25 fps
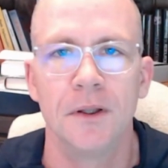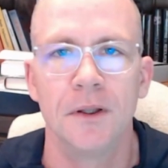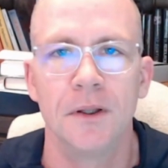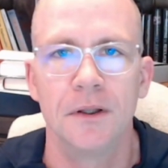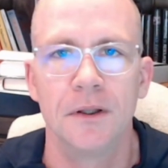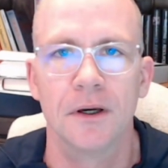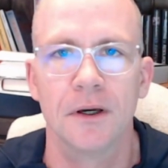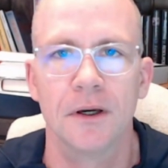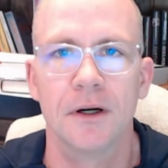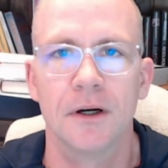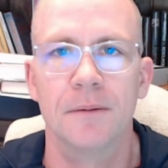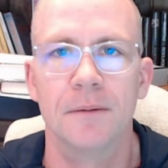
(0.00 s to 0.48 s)

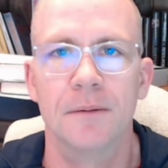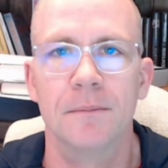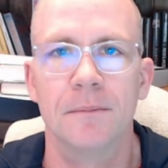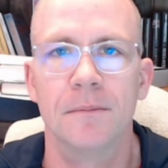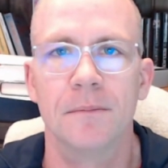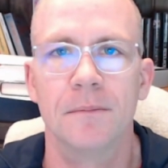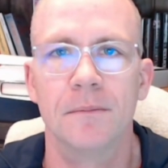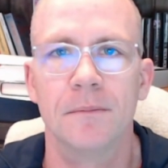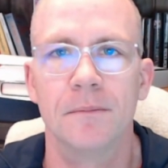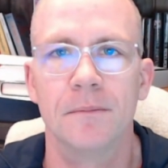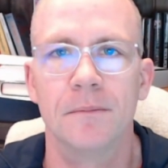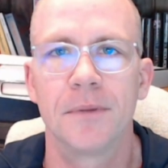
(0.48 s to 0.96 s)

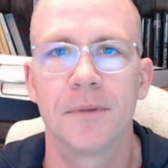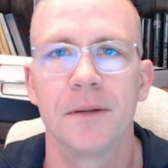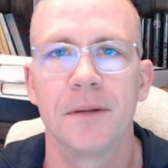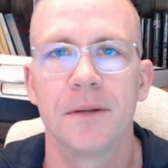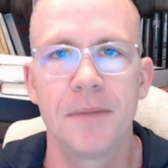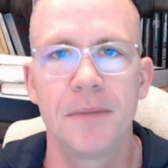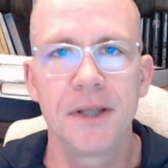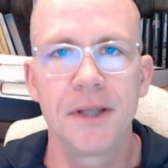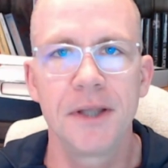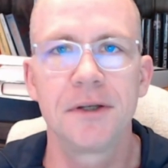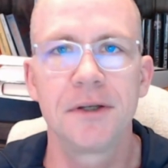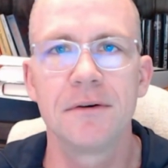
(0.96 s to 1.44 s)
But it
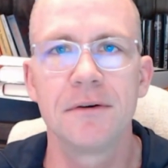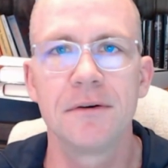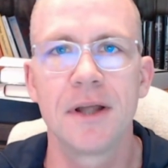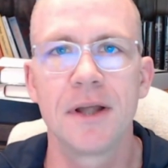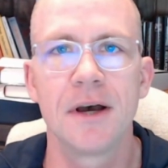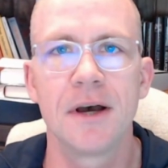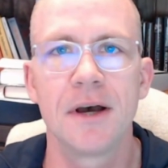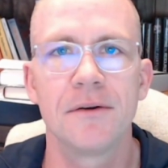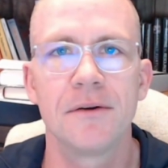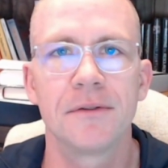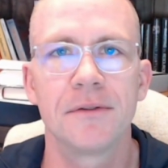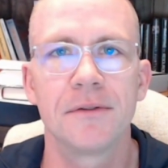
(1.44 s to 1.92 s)
may turn
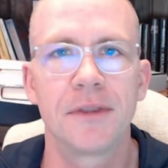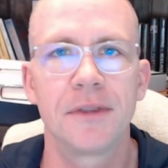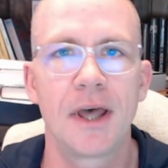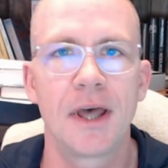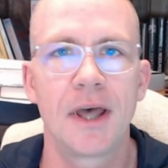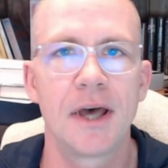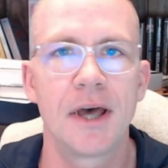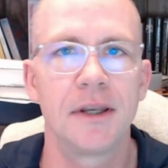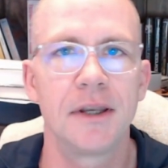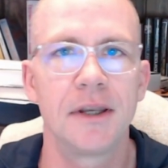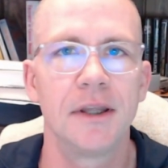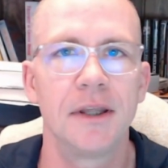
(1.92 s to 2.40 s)
out
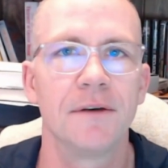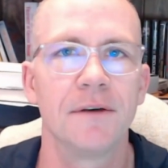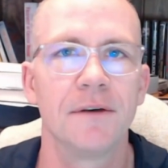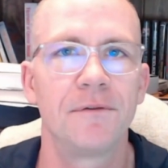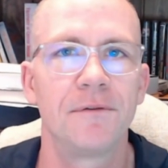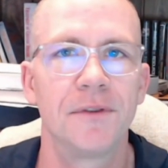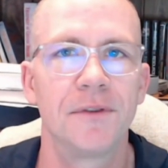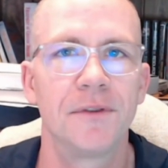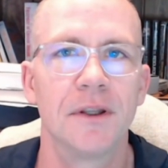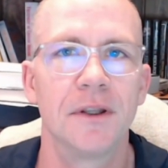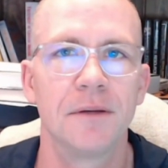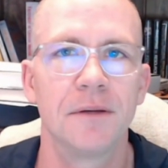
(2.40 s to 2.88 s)
that
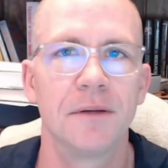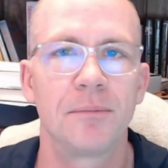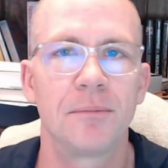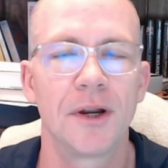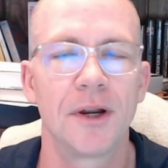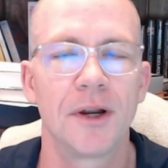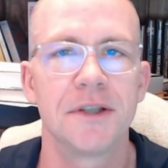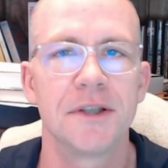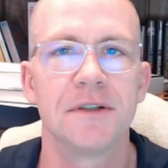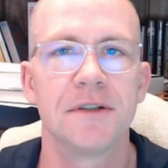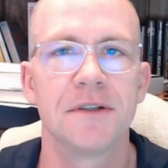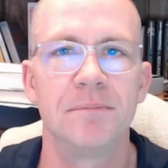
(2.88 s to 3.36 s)
if the
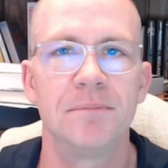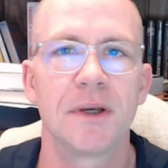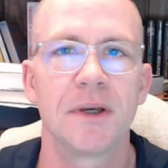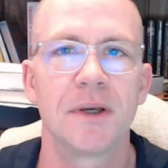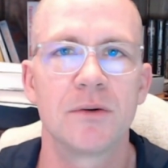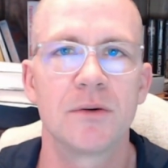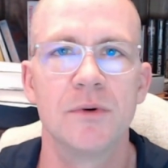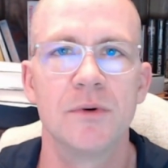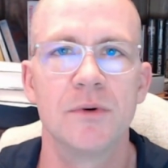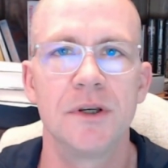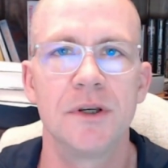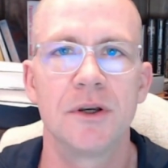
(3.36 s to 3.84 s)
price of
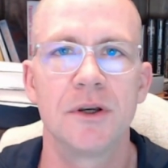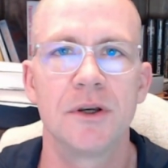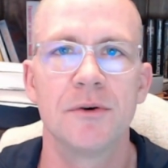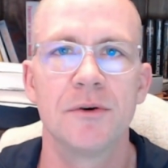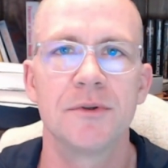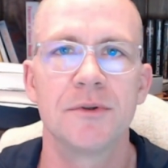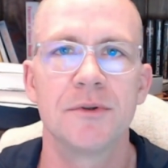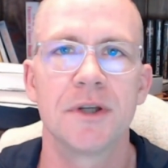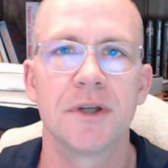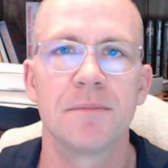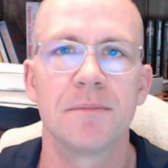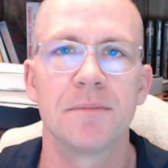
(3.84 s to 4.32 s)
Bitcoin
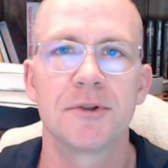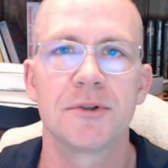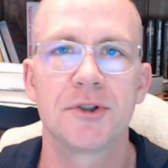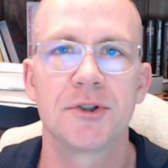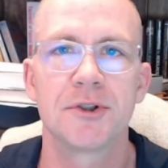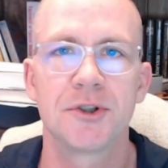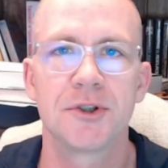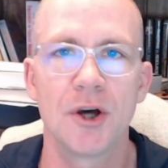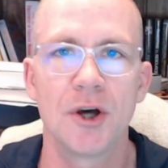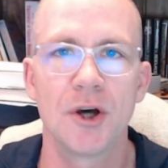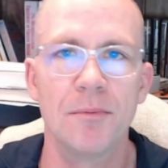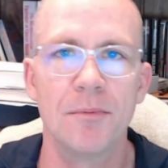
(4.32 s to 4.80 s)
goes up
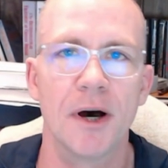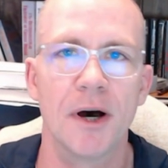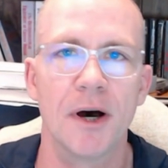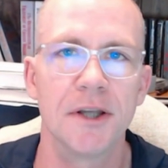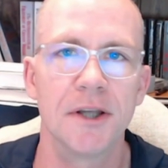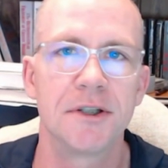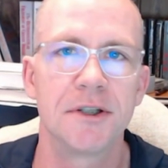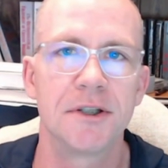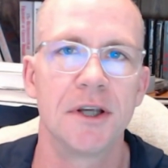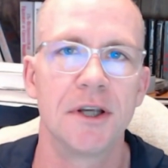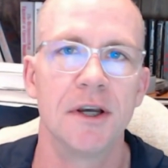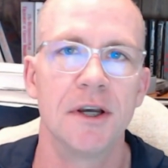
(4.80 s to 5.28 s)
so
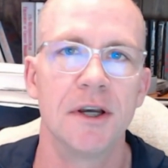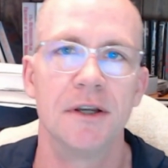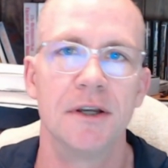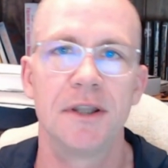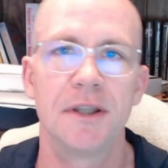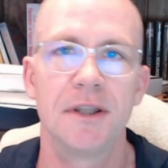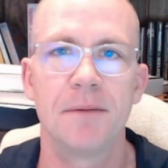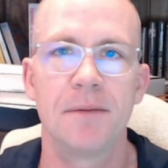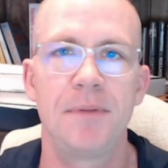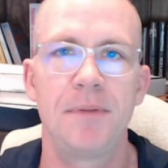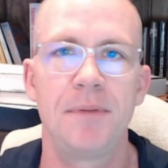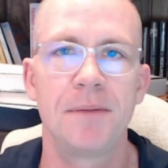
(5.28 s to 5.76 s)
much
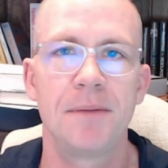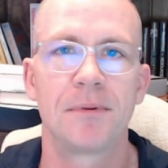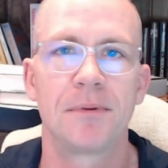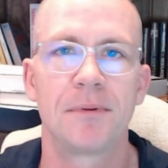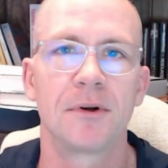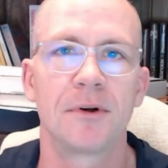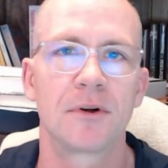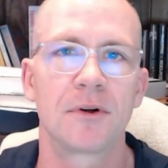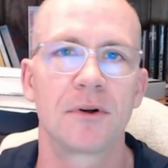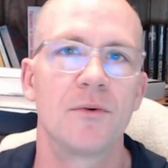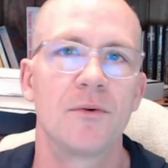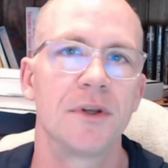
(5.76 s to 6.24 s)
that people
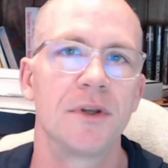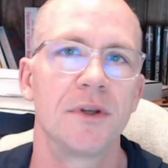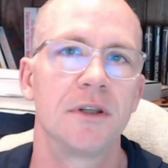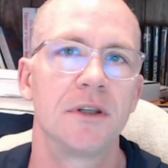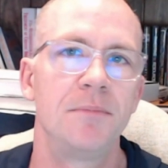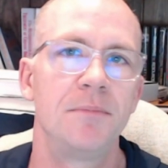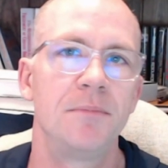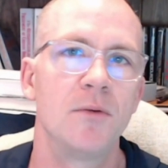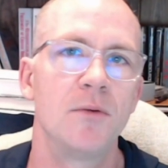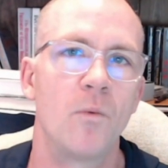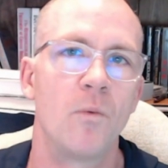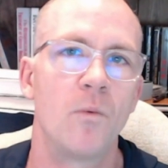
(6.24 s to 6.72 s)
are going to
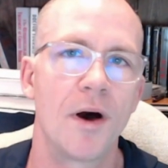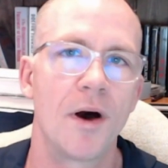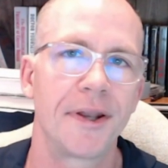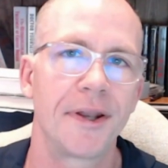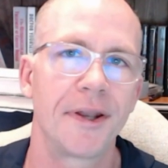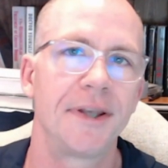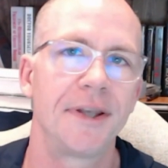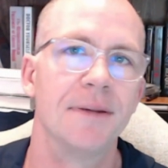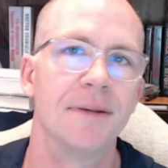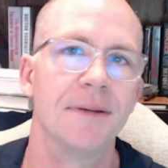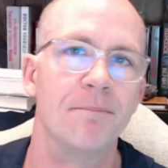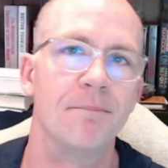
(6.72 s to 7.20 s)
be
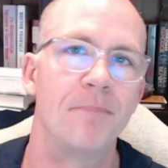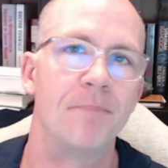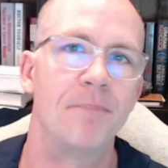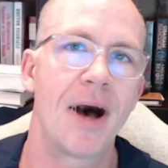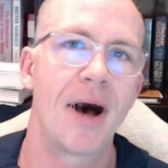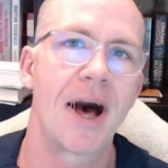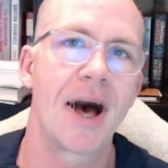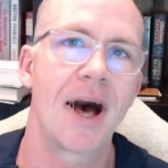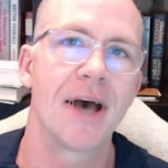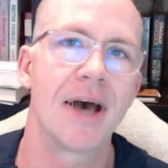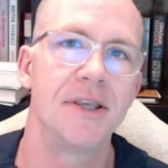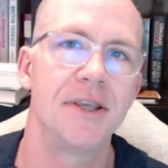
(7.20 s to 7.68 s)
wanting to
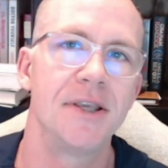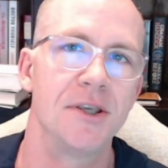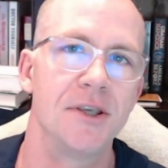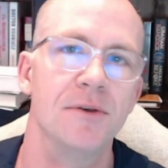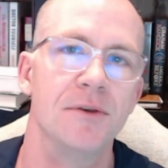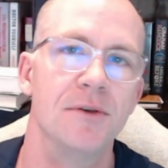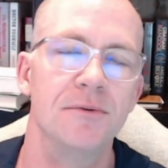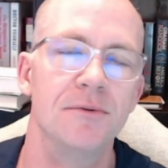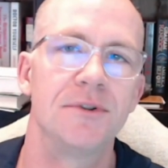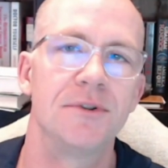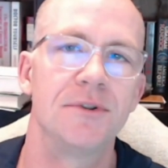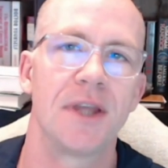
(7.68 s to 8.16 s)
buy
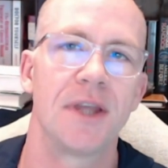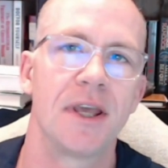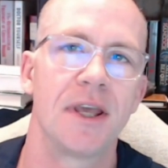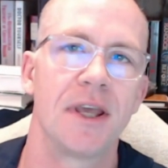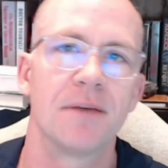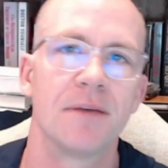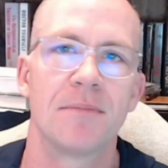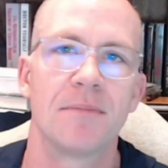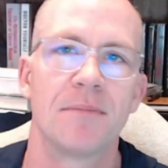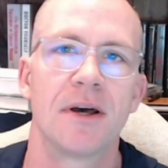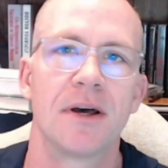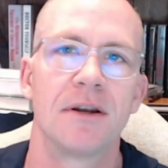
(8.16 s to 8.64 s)
used
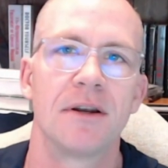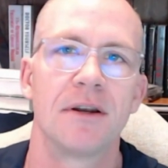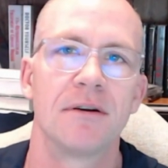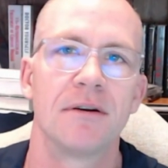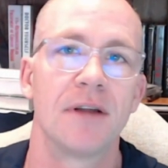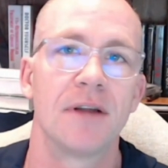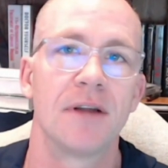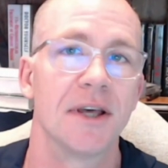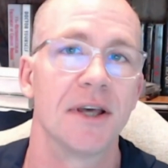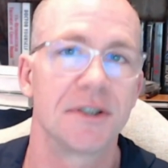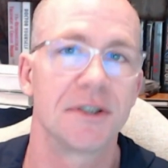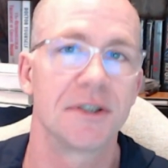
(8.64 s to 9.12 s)

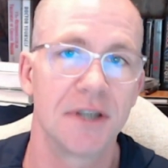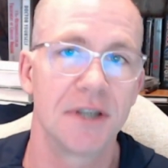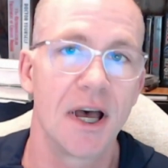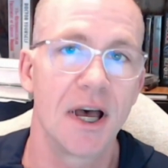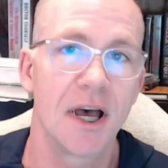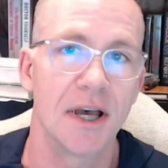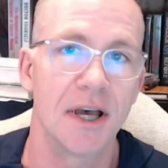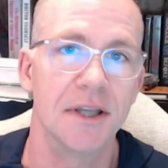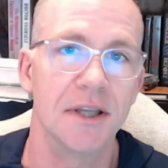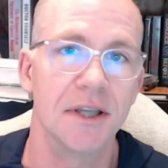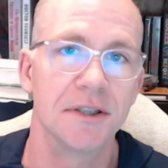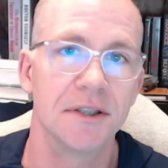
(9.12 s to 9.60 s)
Antminer
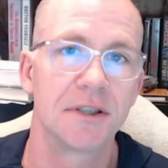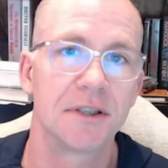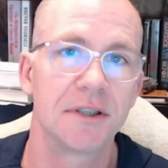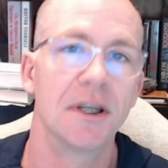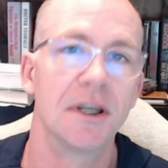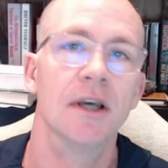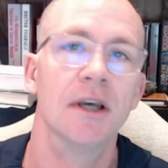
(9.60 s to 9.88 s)
S9s,